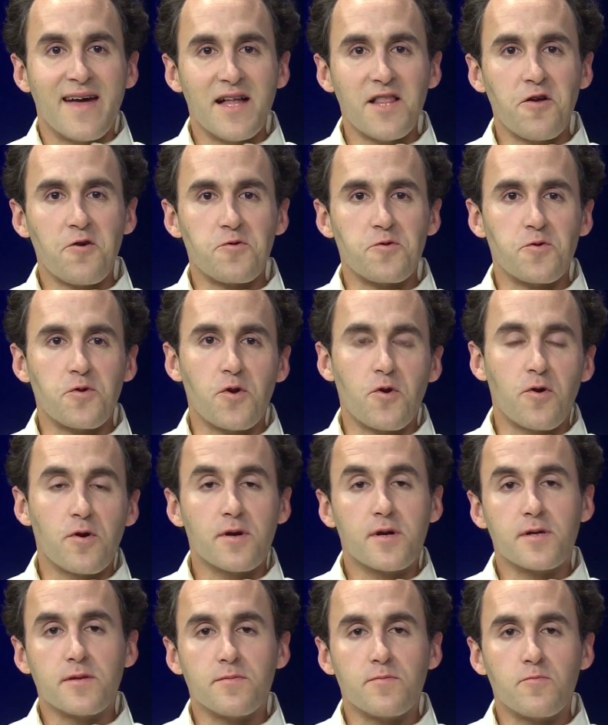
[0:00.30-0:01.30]
Hello, New
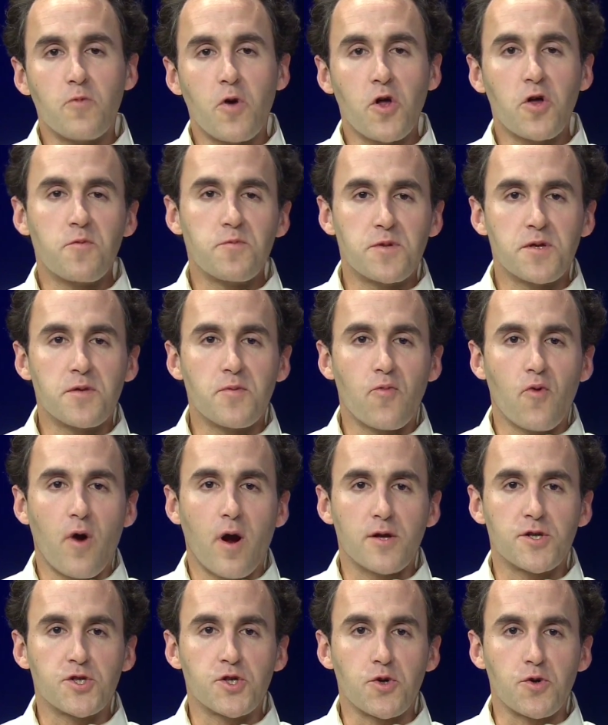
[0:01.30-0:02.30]
York, and welcome to the
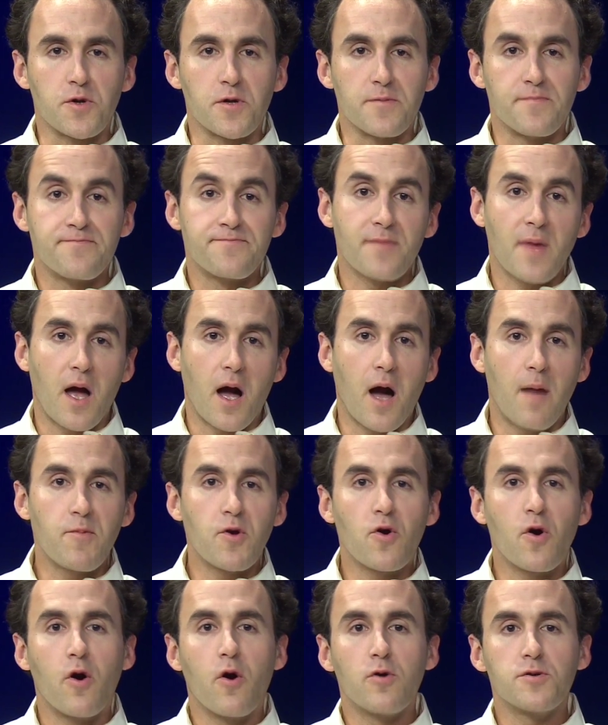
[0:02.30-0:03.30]
Bronx Journal. I'm
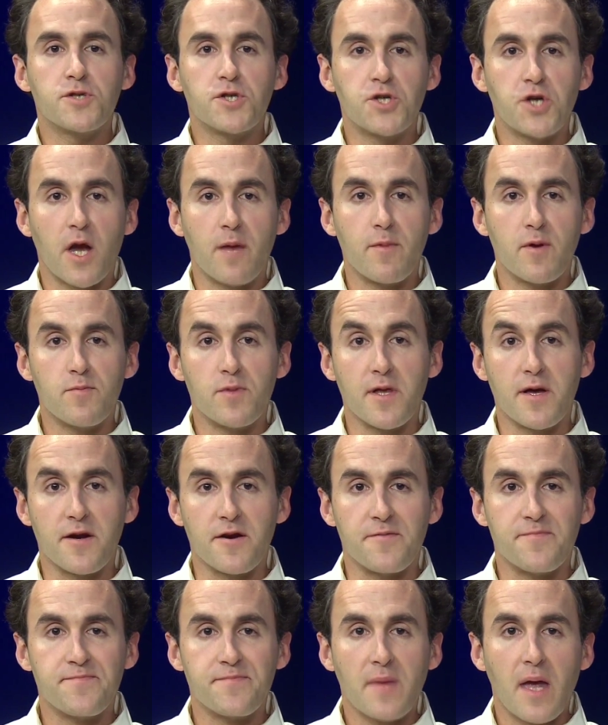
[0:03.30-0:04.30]
your host, Jamie Blair.